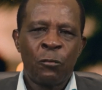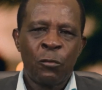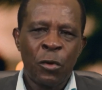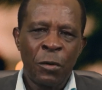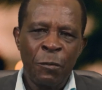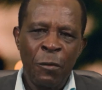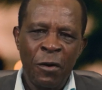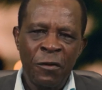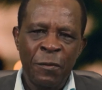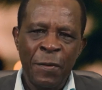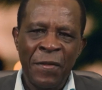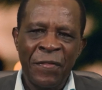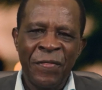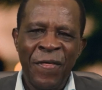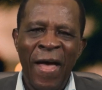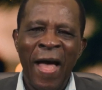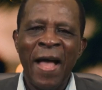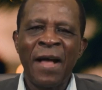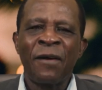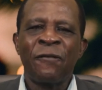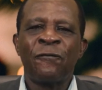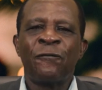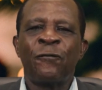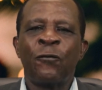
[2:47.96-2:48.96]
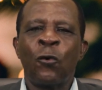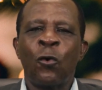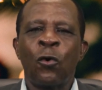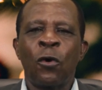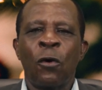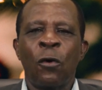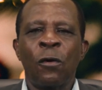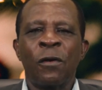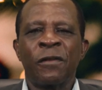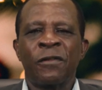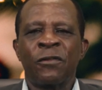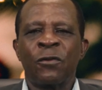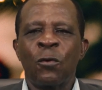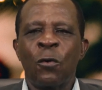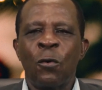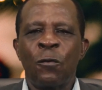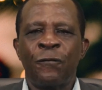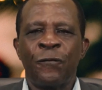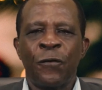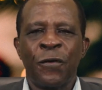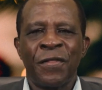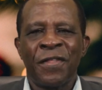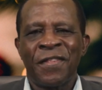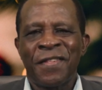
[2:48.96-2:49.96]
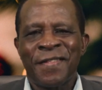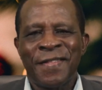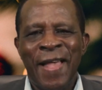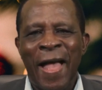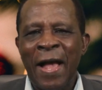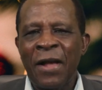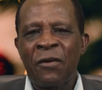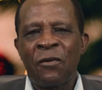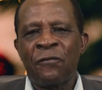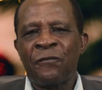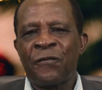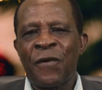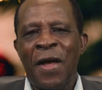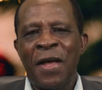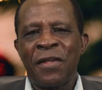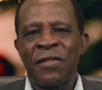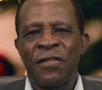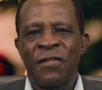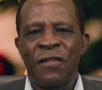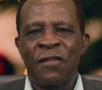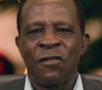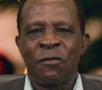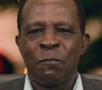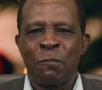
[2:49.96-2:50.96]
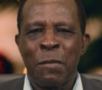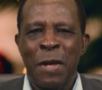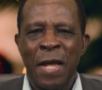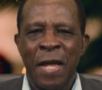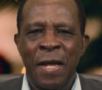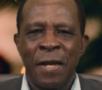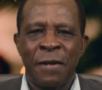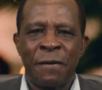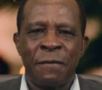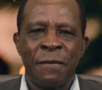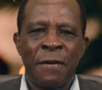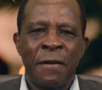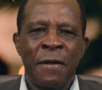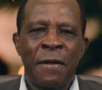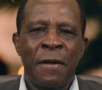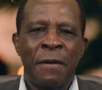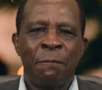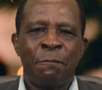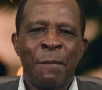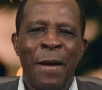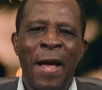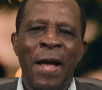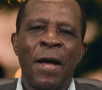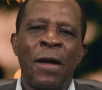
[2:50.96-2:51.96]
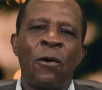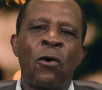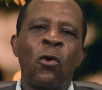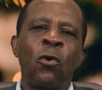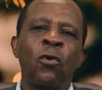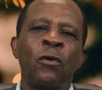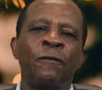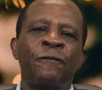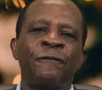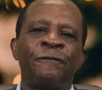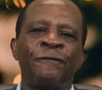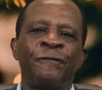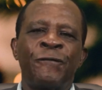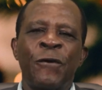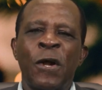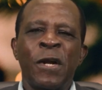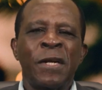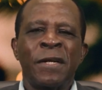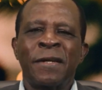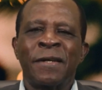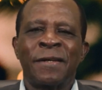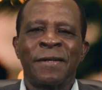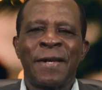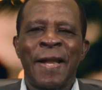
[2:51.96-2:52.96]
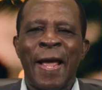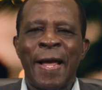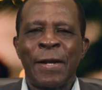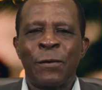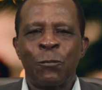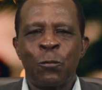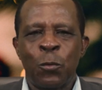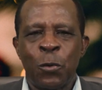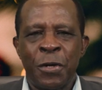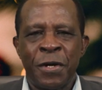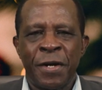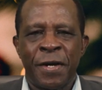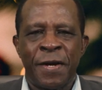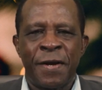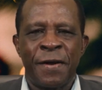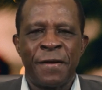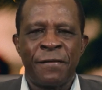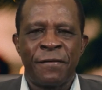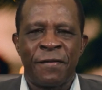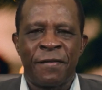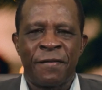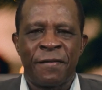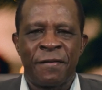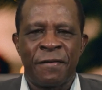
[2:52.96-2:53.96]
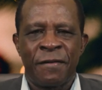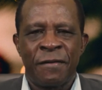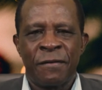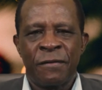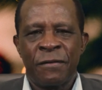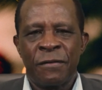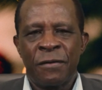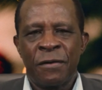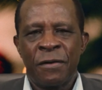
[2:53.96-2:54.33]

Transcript: We must be thankful also for the sacrifices made by our frontline workers